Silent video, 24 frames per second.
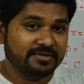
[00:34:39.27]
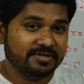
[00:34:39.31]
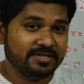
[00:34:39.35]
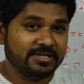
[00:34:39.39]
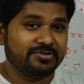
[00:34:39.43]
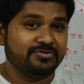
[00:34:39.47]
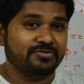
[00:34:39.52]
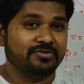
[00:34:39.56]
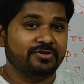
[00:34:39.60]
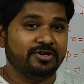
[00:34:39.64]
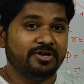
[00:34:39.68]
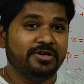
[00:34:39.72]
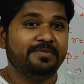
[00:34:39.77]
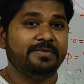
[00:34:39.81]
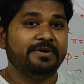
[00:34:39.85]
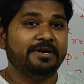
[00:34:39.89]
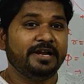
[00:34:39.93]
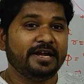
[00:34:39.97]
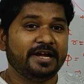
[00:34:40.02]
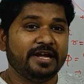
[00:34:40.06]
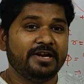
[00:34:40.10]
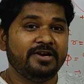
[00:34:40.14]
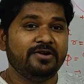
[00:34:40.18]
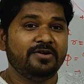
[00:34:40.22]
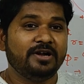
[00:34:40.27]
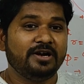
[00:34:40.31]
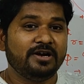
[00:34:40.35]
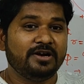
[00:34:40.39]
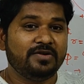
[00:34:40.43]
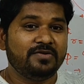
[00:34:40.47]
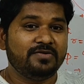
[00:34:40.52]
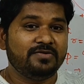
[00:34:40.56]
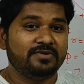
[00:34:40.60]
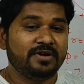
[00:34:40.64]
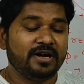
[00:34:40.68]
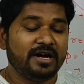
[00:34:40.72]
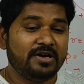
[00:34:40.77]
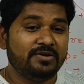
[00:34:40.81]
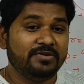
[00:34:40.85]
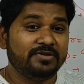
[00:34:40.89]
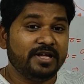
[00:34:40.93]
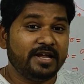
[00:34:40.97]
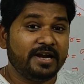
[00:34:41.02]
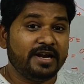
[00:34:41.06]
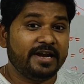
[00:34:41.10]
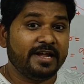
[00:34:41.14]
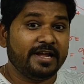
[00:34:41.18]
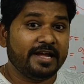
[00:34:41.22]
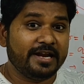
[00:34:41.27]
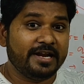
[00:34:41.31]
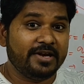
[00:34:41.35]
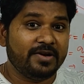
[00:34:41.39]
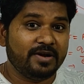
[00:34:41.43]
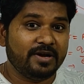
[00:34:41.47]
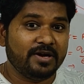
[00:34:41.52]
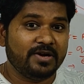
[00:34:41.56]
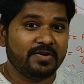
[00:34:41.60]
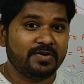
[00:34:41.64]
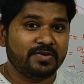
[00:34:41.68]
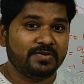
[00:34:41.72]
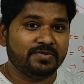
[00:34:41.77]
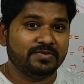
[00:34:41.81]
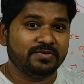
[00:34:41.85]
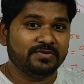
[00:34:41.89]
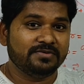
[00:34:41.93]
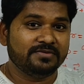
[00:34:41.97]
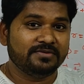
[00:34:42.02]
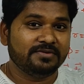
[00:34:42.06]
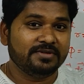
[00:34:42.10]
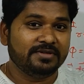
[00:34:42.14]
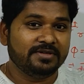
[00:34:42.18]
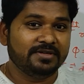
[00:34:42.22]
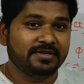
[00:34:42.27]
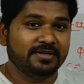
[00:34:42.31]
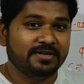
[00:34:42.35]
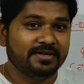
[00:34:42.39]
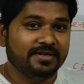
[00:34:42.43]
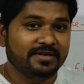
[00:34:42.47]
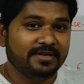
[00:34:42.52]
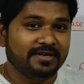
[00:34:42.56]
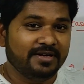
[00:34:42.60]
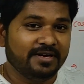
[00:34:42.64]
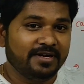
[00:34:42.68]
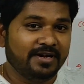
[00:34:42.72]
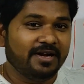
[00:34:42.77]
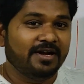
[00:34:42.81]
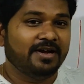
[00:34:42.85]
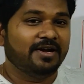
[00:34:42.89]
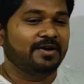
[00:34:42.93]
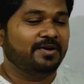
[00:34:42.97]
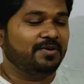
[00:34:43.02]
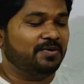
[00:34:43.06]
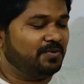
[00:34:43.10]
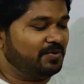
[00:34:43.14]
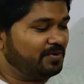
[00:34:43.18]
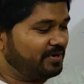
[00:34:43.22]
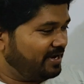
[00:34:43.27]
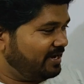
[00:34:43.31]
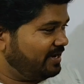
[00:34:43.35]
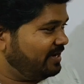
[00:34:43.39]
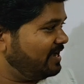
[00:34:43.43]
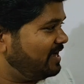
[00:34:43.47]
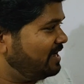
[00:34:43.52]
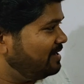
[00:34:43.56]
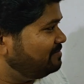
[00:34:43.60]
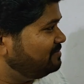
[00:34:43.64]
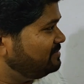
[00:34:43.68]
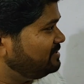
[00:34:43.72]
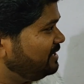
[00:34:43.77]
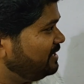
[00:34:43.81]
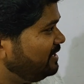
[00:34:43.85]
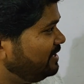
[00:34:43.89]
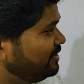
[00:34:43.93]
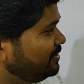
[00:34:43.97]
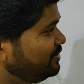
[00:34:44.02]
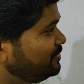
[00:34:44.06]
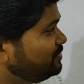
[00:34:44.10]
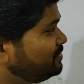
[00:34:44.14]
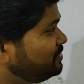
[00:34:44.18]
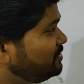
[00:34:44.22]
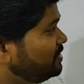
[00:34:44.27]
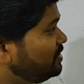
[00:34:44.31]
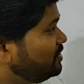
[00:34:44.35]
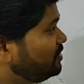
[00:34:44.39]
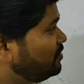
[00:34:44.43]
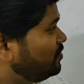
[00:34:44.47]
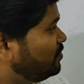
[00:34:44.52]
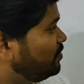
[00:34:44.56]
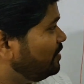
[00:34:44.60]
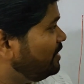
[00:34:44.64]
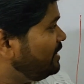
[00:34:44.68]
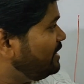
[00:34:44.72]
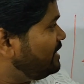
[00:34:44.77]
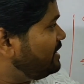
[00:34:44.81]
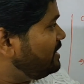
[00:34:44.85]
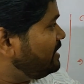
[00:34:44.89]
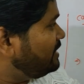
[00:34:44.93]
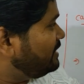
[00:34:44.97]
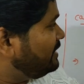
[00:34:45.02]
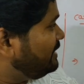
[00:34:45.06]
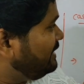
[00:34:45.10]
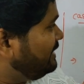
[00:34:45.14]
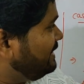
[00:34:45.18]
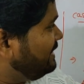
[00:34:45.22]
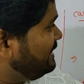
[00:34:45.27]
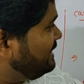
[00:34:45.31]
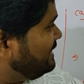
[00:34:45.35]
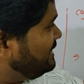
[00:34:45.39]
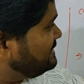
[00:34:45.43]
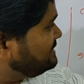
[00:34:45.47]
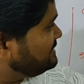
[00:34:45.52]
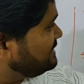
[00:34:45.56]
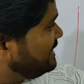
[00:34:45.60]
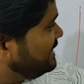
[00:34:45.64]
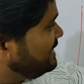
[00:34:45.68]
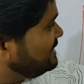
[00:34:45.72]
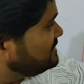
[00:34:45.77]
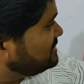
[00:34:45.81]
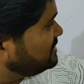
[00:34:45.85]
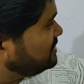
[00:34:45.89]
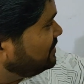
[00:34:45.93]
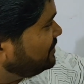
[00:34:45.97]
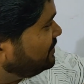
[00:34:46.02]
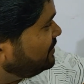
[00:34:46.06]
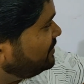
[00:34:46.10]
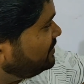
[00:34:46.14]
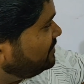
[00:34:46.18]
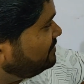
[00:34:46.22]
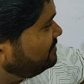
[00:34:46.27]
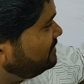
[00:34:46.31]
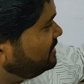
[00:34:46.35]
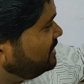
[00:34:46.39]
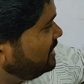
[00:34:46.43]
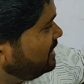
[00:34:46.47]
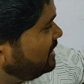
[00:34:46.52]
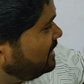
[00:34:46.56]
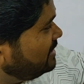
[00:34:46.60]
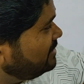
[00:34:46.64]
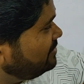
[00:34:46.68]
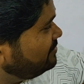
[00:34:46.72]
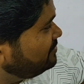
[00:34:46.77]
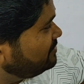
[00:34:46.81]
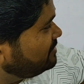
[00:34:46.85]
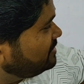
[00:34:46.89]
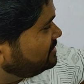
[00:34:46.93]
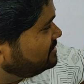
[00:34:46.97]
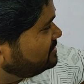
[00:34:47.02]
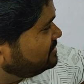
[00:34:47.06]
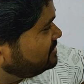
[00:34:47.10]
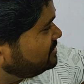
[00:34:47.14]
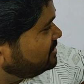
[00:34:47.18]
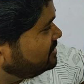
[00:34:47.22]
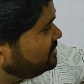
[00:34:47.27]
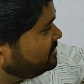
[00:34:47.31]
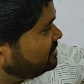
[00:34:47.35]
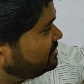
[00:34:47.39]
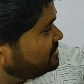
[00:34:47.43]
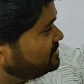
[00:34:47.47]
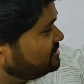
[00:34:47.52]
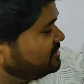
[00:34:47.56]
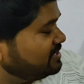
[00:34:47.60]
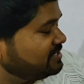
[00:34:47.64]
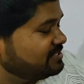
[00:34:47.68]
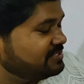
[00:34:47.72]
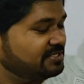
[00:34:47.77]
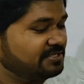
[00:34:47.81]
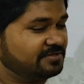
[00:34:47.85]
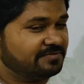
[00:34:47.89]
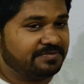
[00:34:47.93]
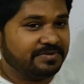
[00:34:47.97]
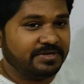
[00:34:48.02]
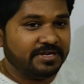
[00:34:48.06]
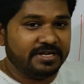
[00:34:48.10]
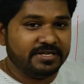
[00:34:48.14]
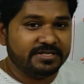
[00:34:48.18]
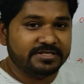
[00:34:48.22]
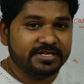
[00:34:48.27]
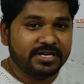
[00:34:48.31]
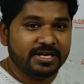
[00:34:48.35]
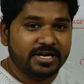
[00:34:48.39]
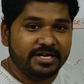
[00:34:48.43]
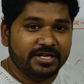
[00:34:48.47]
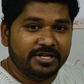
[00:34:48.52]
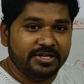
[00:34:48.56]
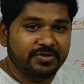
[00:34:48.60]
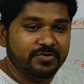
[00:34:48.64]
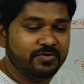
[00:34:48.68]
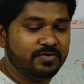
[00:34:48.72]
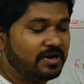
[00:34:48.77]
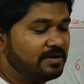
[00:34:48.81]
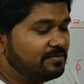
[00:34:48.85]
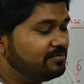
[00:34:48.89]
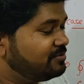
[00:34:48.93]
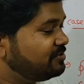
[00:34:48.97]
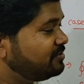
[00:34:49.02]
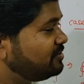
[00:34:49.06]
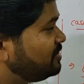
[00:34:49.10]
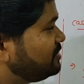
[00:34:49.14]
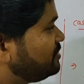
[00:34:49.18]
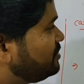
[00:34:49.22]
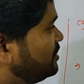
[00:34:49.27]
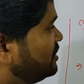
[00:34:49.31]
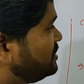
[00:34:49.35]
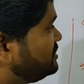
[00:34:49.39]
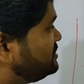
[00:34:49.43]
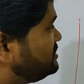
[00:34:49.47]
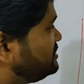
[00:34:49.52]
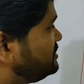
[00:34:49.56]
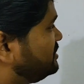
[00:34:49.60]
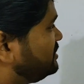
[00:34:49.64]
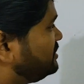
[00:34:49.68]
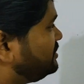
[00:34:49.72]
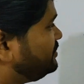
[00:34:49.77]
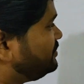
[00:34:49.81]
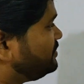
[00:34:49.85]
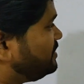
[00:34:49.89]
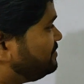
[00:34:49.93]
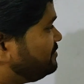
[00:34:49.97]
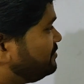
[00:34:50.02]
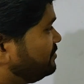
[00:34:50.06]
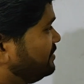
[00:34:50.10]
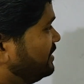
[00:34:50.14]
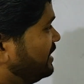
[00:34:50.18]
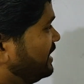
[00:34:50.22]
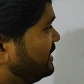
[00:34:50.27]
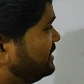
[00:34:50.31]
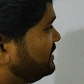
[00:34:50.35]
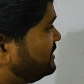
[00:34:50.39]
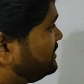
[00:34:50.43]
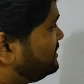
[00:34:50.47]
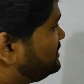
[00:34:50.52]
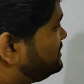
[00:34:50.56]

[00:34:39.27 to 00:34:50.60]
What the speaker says: This should not be taken into account. How they are taken into account? Okay, I am telling you, when in this case come and you consider Gaussian surface, you have to take